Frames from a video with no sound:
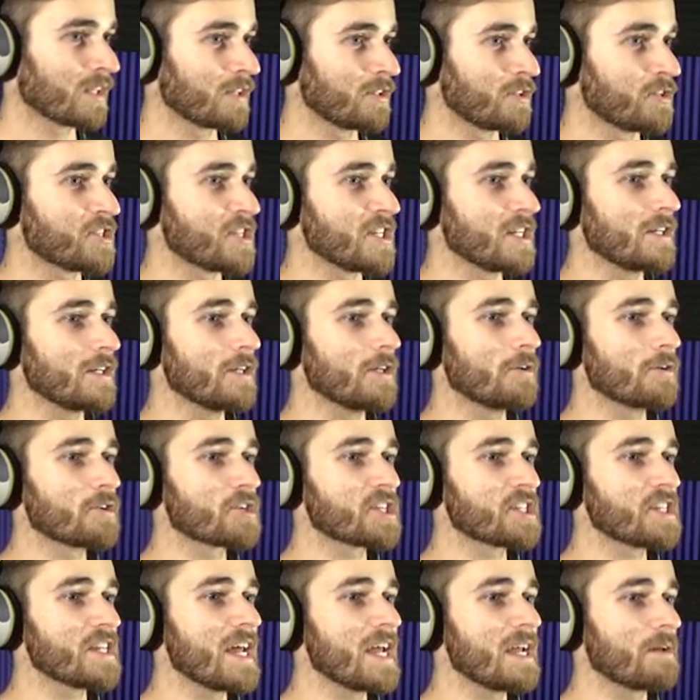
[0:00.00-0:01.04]
You see a huge
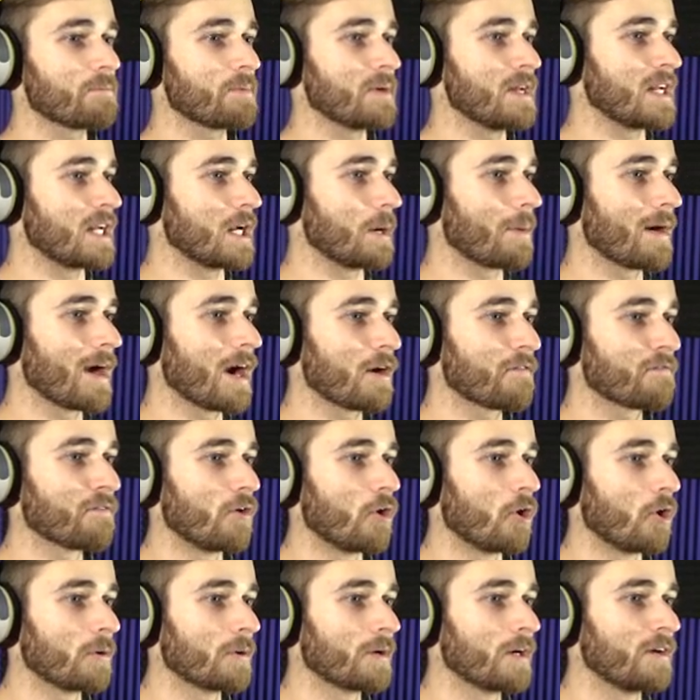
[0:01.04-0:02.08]
snake being. A powerful
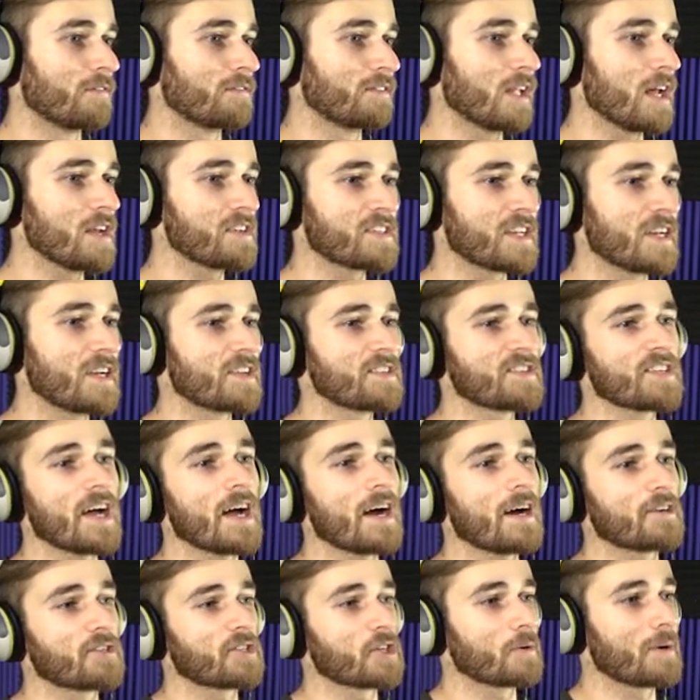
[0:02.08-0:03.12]
aura of lust and
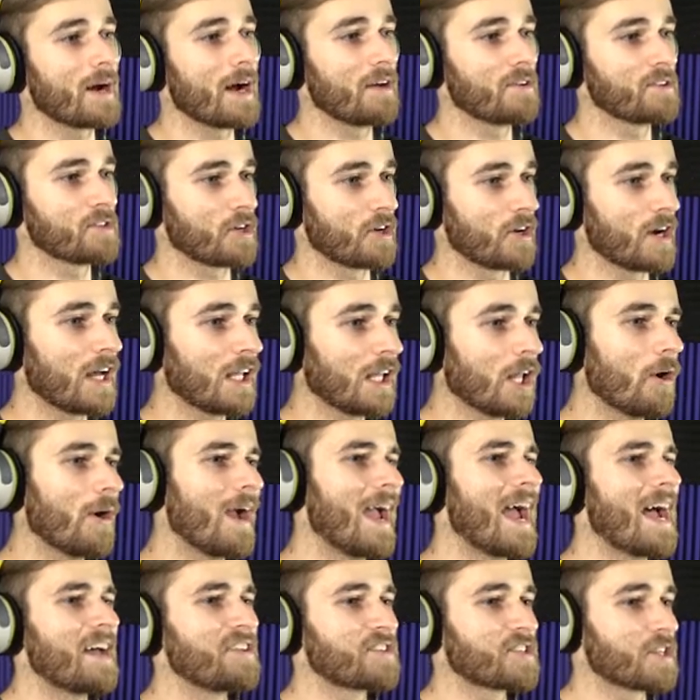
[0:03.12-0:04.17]
desire surrounds her. Hello,
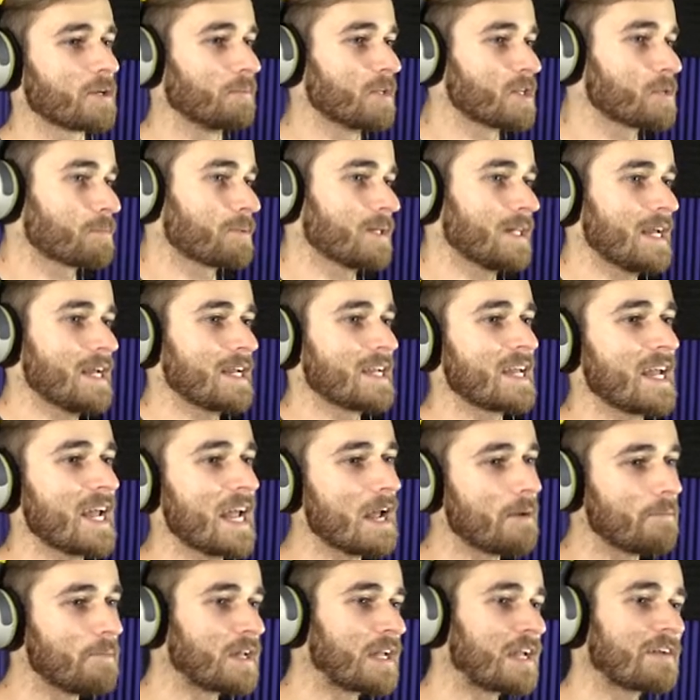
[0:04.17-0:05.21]
handsome. Let's play a
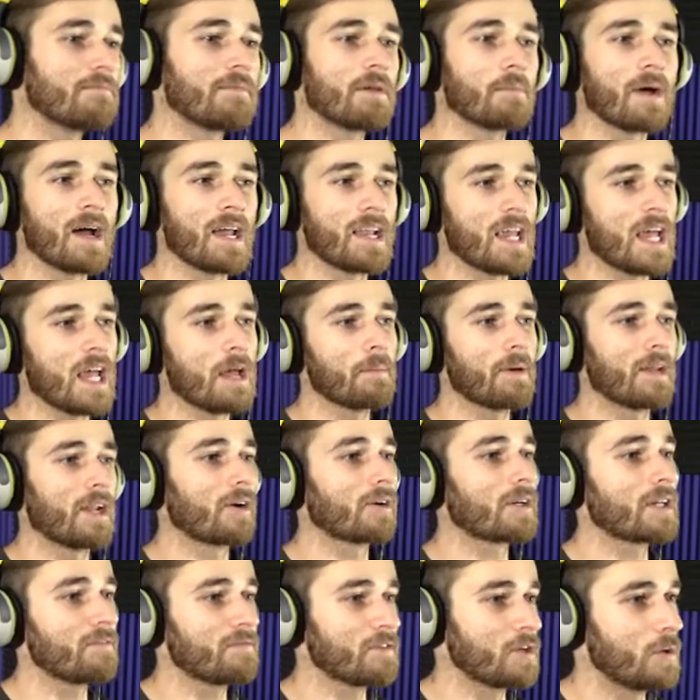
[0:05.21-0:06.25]
game. You give me my name, and I'll
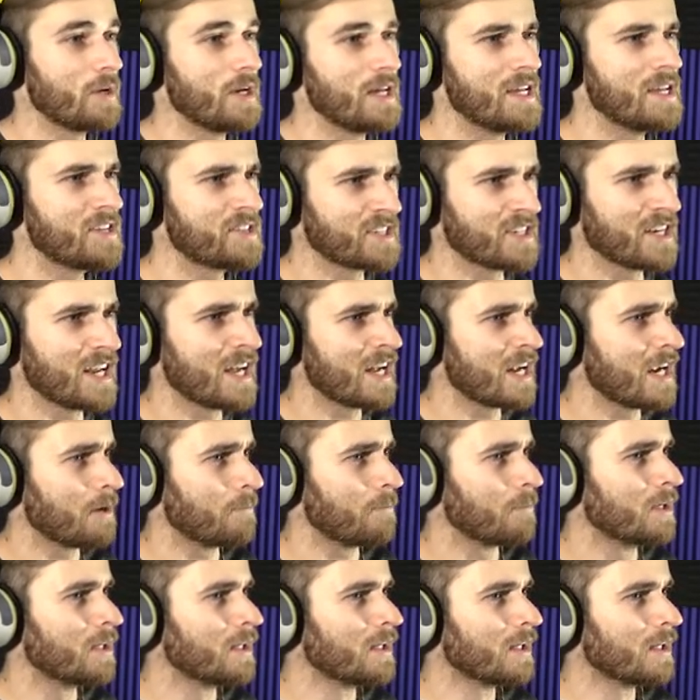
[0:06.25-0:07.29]
give you his
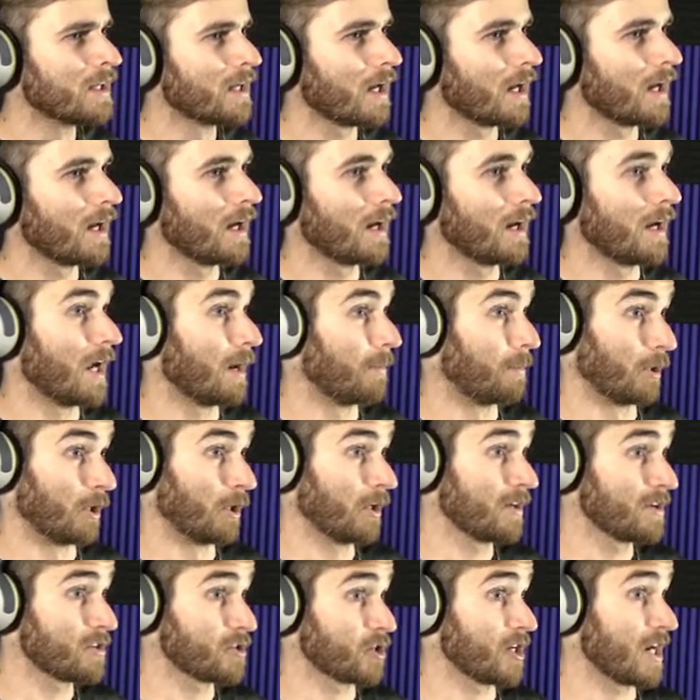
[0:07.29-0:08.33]
name. Uh,
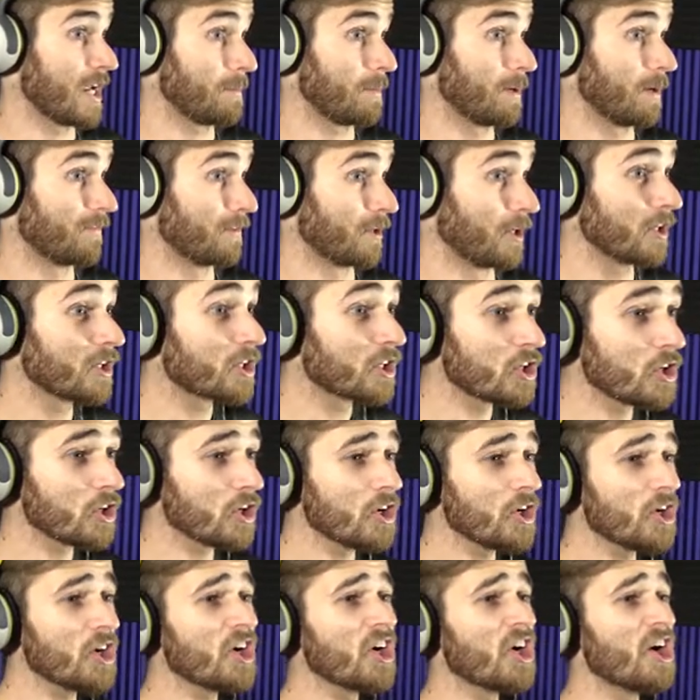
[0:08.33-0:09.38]
Heber, is your name Heber?
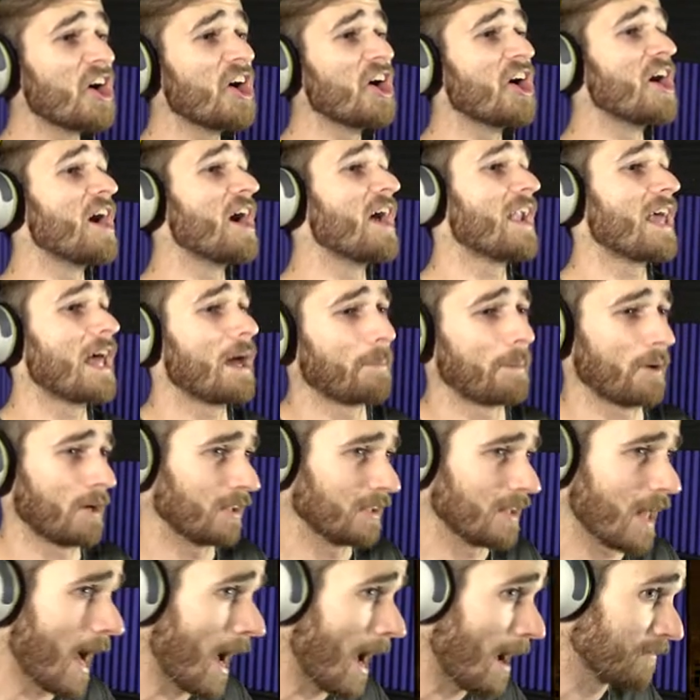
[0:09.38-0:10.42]
Good! Heber
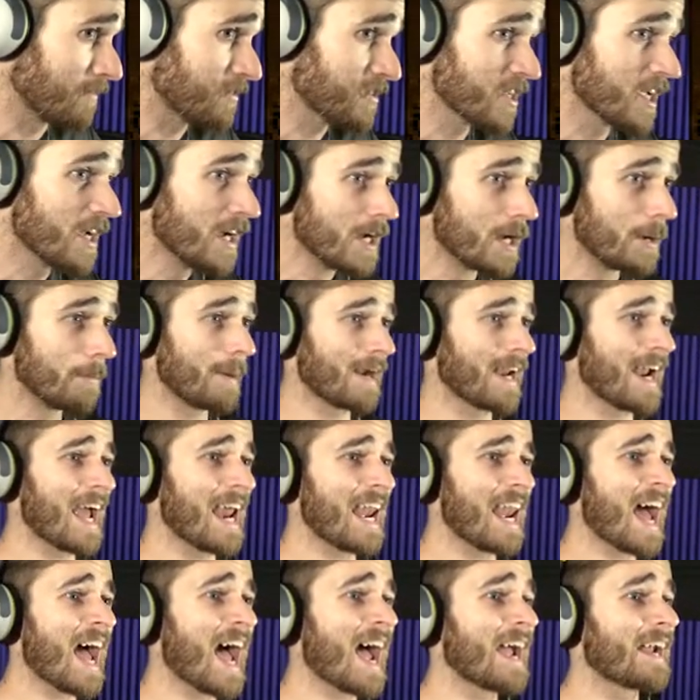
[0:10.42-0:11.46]
laughs. But I
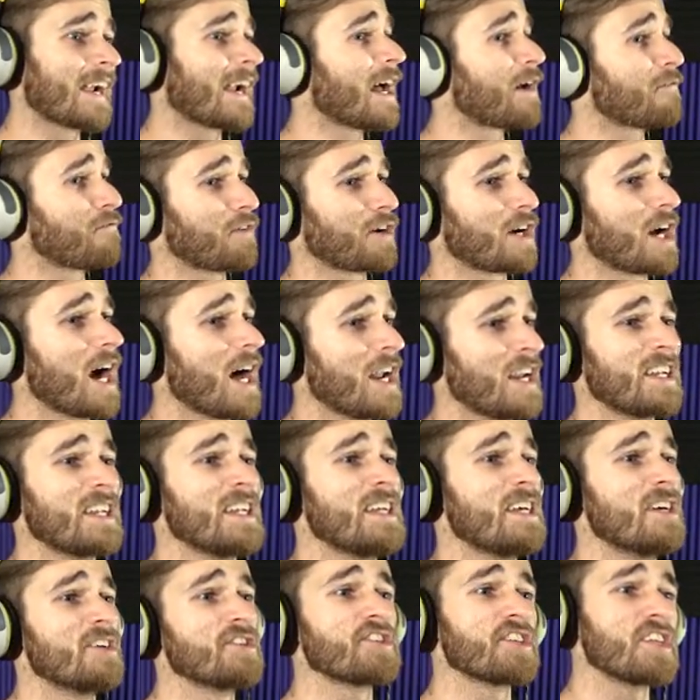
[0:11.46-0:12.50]
lied, I've forgotten
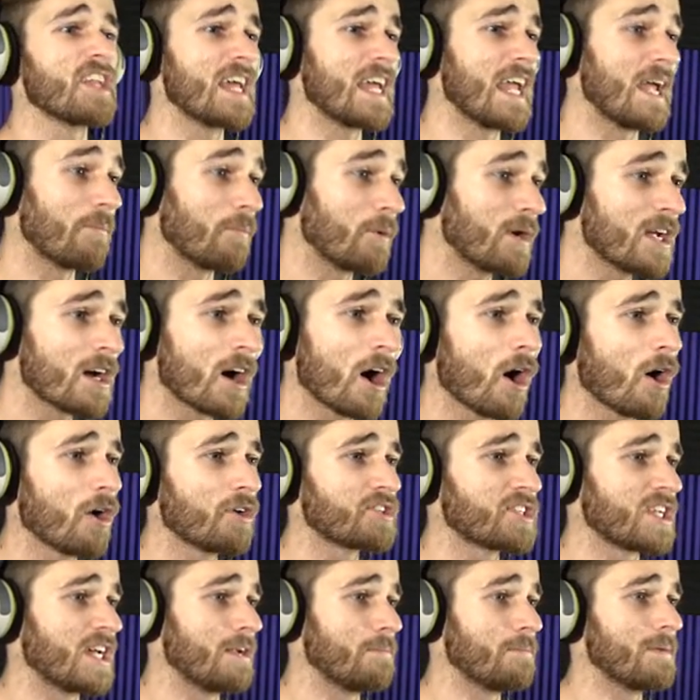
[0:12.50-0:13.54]
his name. We all
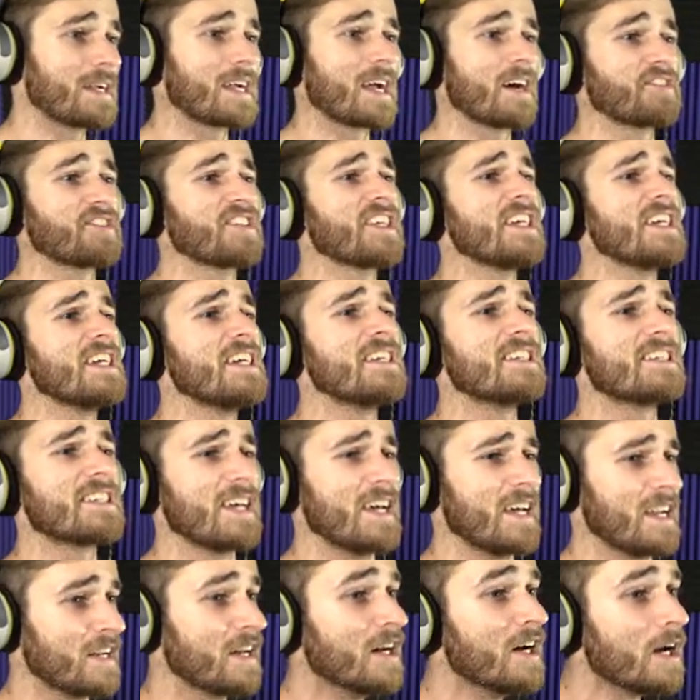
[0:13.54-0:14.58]
did, because he
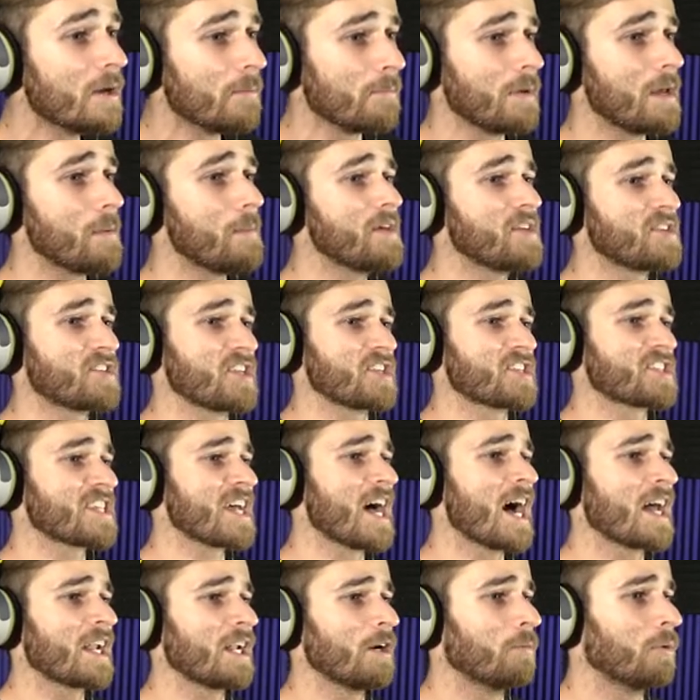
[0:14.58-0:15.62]
did. Maybe
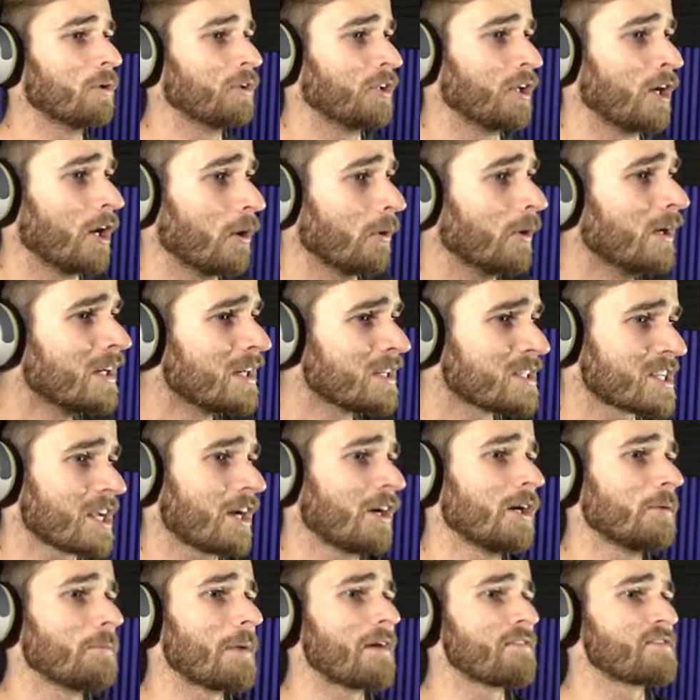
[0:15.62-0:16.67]
Sasada will know.
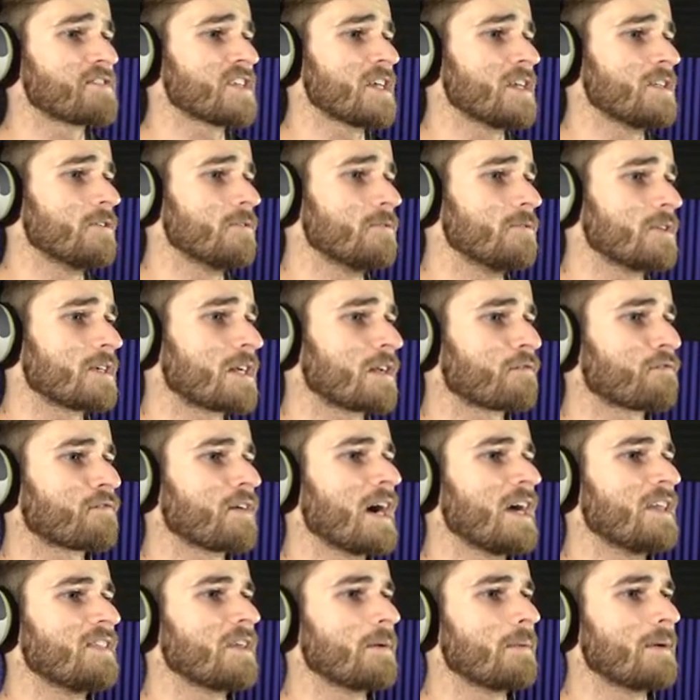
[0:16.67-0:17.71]
Tell him I've sent you. You can
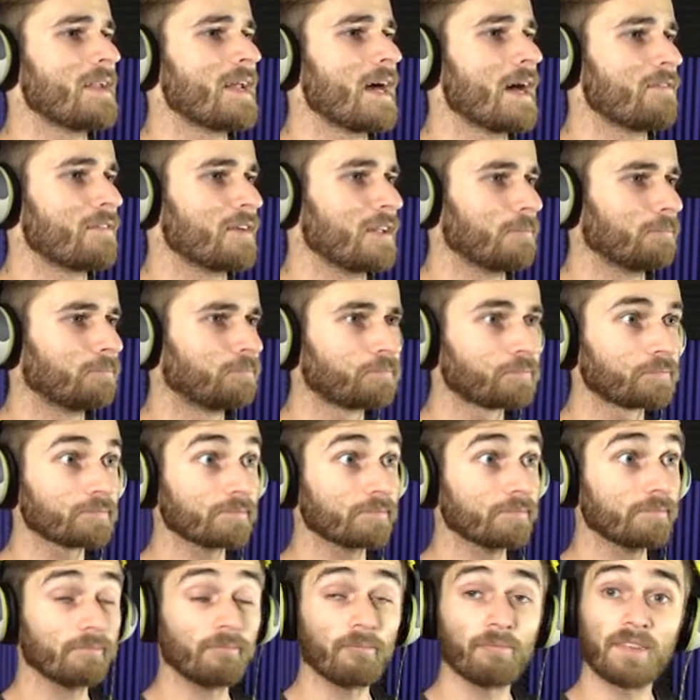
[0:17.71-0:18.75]
find them in heaven.
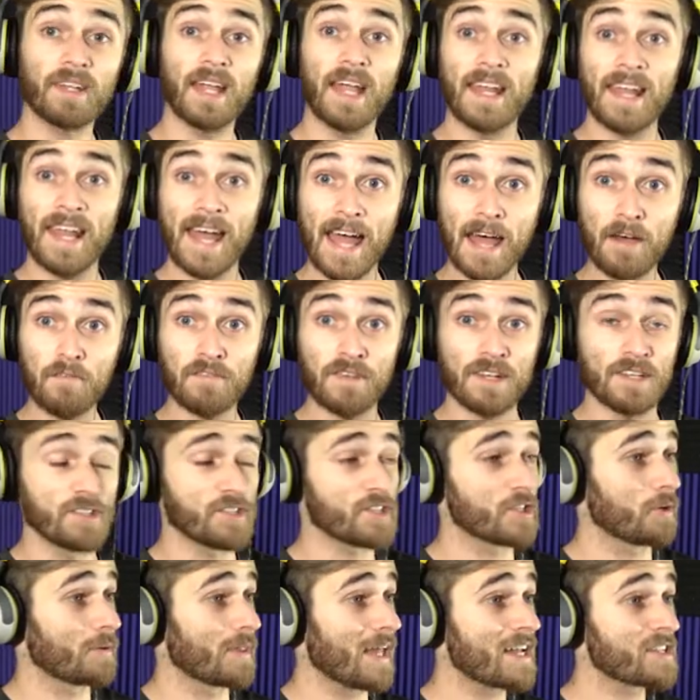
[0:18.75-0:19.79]
In heaven,
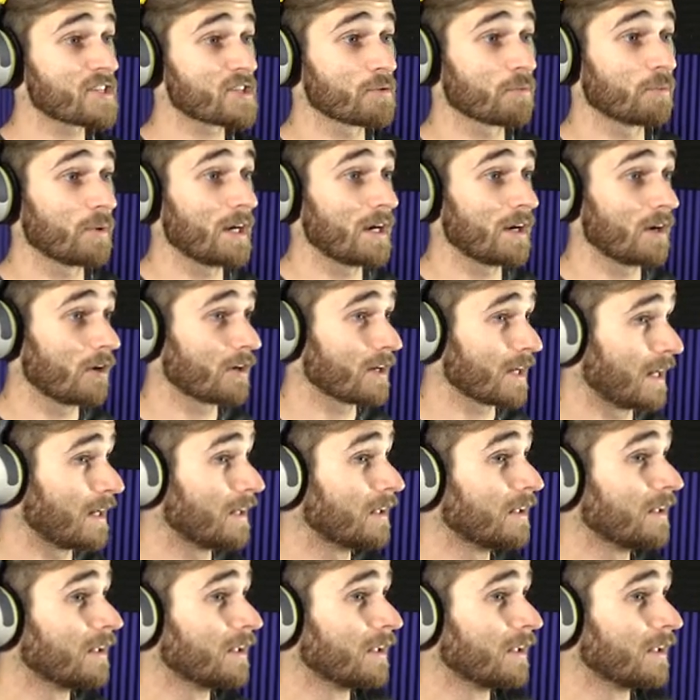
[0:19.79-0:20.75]
so that's where, okay.